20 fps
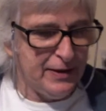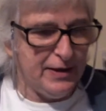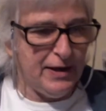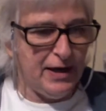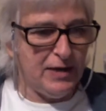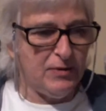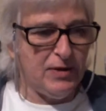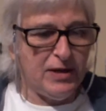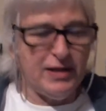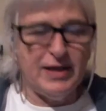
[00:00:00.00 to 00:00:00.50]

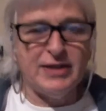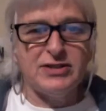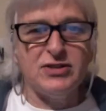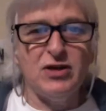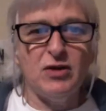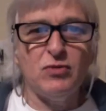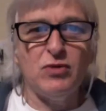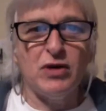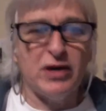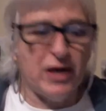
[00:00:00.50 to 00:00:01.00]
Anyway, that's
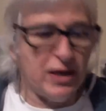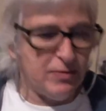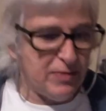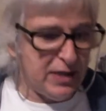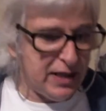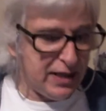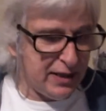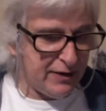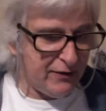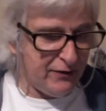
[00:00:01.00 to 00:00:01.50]
not what I'm
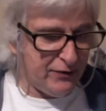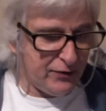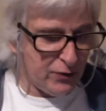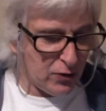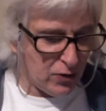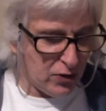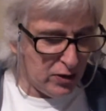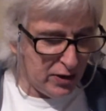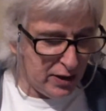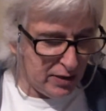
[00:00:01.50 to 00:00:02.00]
here
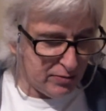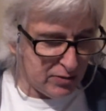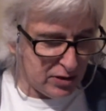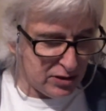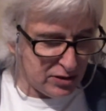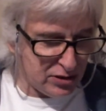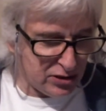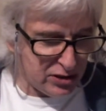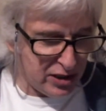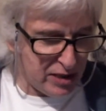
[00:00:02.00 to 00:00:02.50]
for. I'm going
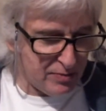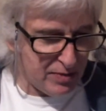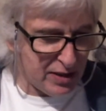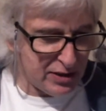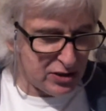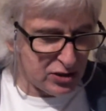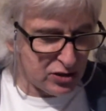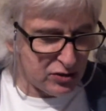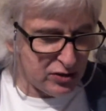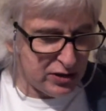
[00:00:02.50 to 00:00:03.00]
to share my
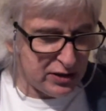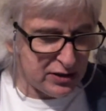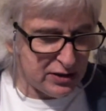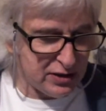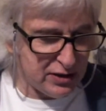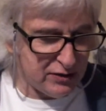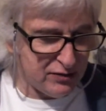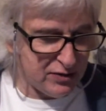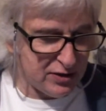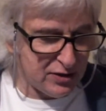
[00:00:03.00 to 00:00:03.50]
screen and
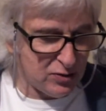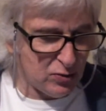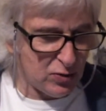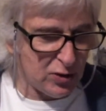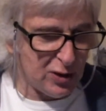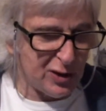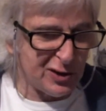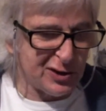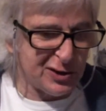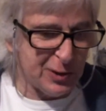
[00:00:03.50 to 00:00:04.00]
see if this
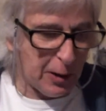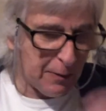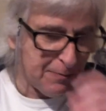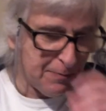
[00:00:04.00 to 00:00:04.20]
works.